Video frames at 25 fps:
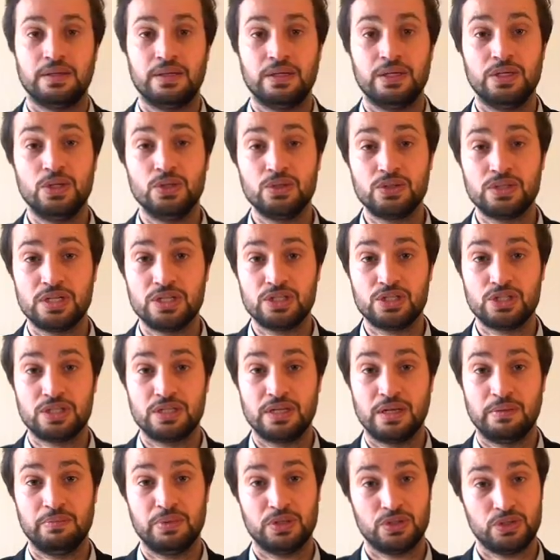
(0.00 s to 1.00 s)
Usage
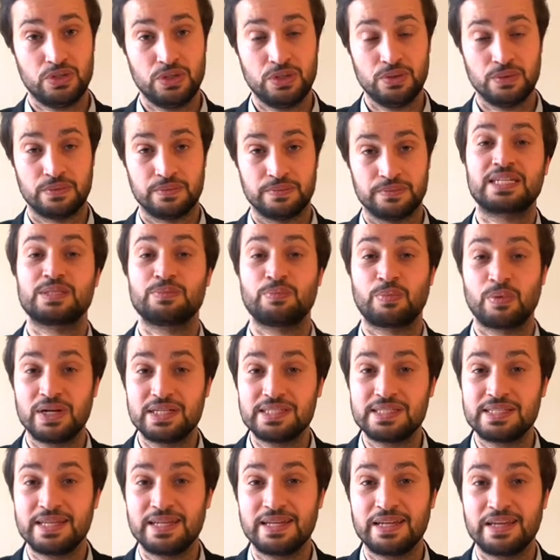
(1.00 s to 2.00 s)
number two,
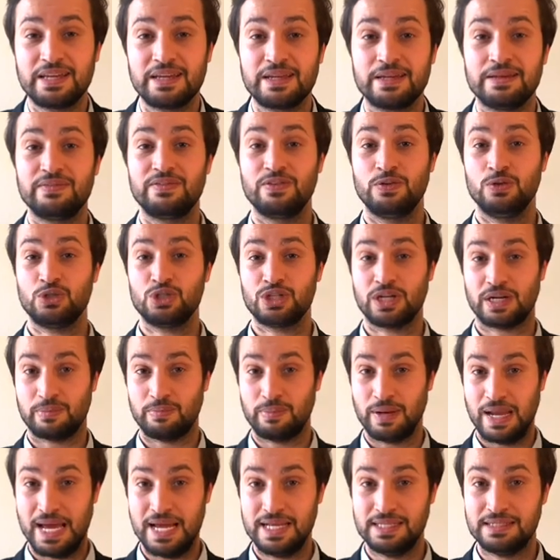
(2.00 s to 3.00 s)
expressing future
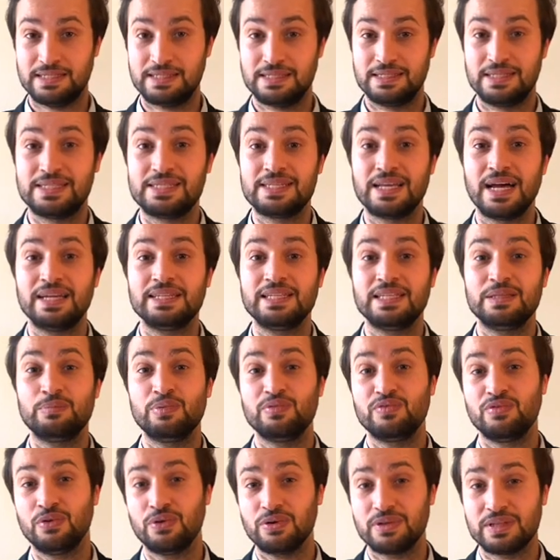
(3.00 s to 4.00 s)
plans decided
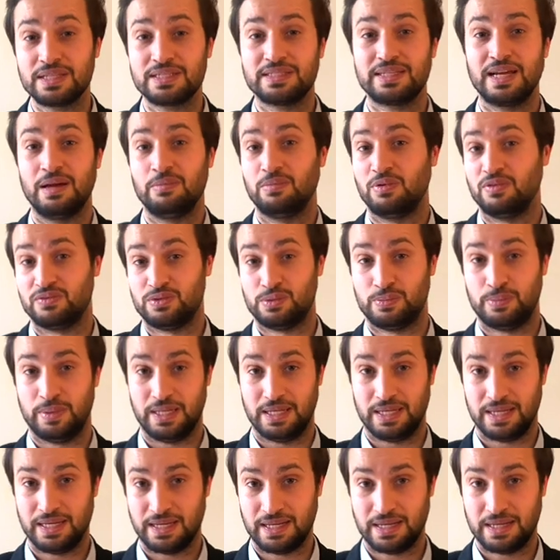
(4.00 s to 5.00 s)
before the time of
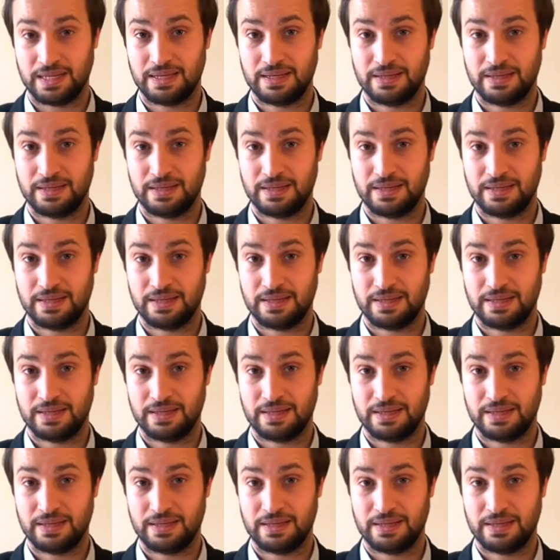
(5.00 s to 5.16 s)
speaking.